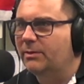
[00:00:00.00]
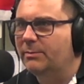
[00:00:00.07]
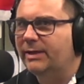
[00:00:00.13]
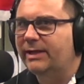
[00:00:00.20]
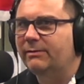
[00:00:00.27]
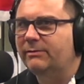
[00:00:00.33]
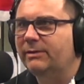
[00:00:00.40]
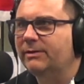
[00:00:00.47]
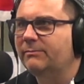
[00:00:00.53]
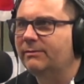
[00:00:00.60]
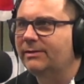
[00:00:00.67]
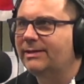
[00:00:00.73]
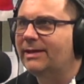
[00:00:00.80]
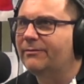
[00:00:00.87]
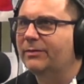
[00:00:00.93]
I mean,
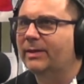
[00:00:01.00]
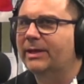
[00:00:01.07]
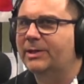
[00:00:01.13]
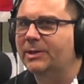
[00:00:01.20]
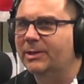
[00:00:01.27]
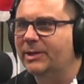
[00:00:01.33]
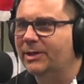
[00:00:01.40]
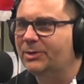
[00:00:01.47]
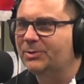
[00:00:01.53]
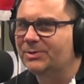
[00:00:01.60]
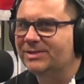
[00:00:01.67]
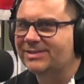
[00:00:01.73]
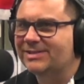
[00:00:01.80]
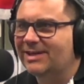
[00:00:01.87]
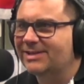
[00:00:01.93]
you never let a good
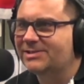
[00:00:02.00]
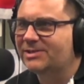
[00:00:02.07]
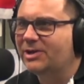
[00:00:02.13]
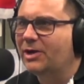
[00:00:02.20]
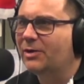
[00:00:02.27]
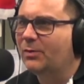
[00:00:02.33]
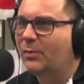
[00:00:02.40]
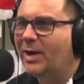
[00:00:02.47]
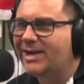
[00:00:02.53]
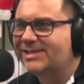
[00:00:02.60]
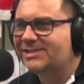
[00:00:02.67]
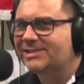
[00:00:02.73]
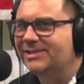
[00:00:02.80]
disaster go to waste.